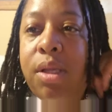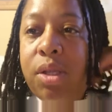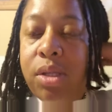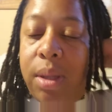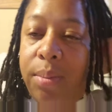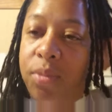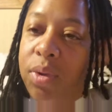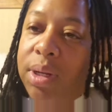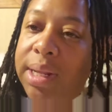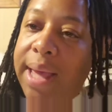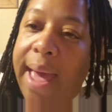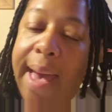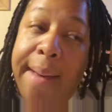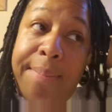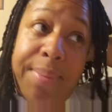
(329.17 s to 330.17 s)
So I'm really
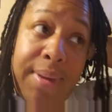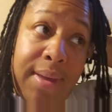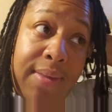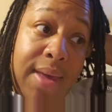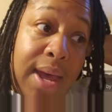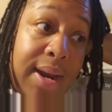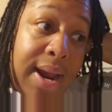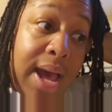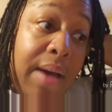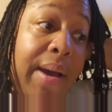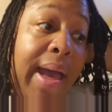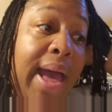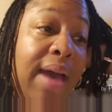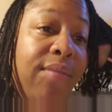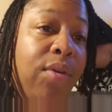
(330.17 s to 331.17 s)
happy that now
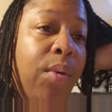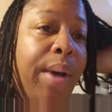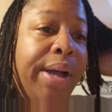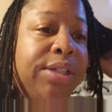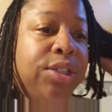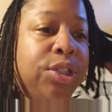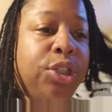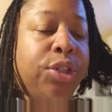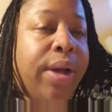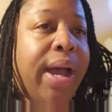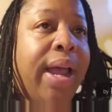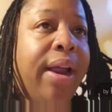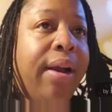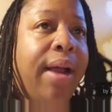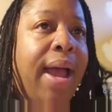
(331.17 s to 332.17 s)
I have a washer and
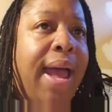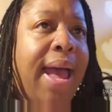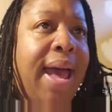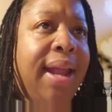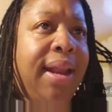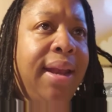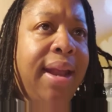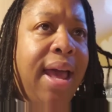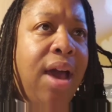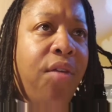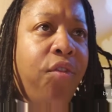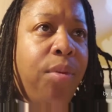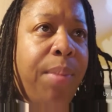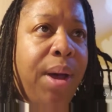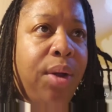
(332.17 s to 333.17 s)
dryer. I had it now
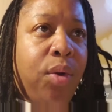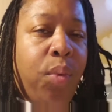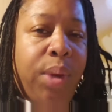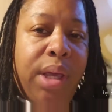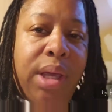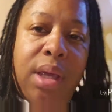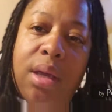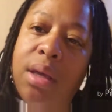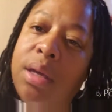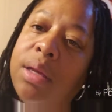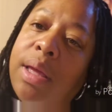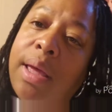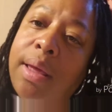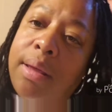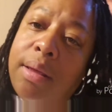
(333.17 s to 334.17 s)
for about a week,
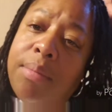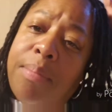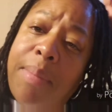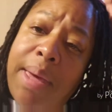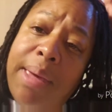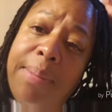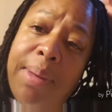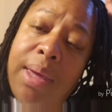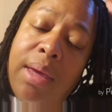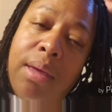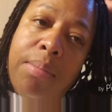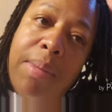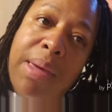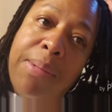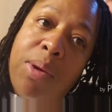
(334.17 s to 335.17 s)
maybe
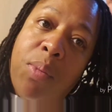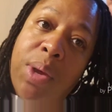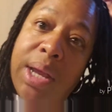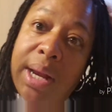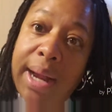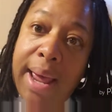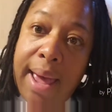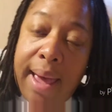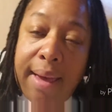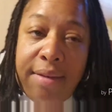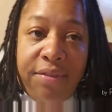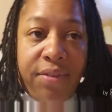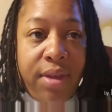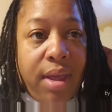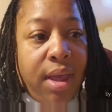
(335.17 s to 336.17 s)
a week and a
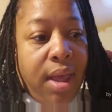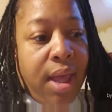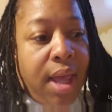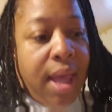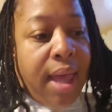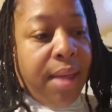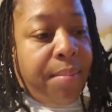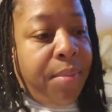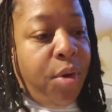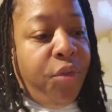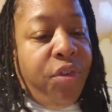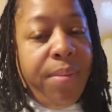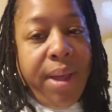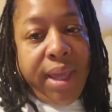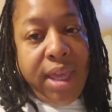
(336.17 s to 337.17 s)
half. And
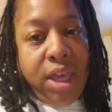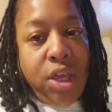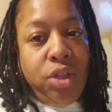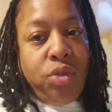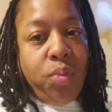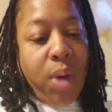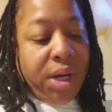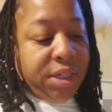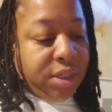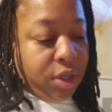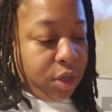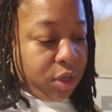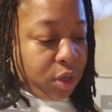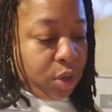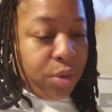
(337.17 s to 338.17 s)
both of my kids washed
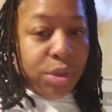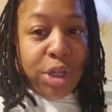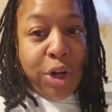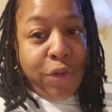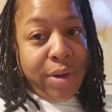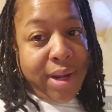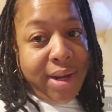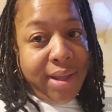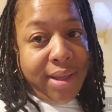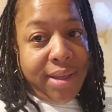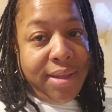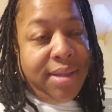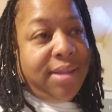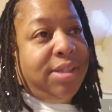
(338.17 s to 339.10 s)
their clothes already.